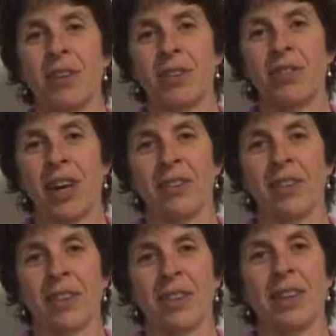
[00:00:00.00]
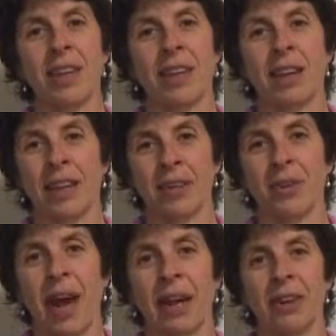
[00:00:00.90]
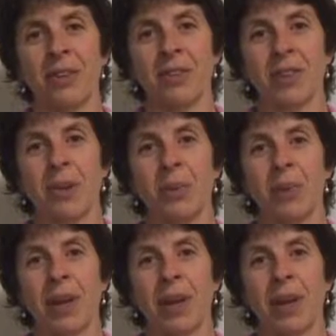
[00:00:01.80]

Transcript: suggested the electroacuoscope